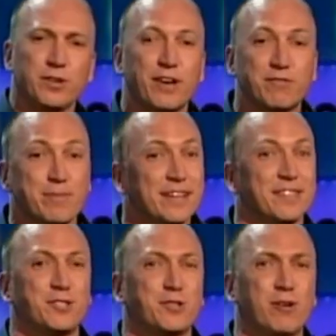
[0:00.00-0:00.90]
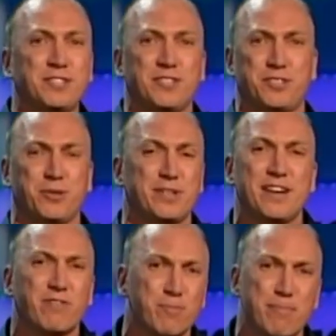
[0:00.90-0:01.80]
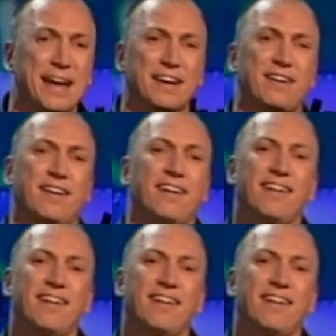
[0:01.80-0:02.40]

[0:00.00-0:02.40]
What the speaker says: have to make these choices you would never make,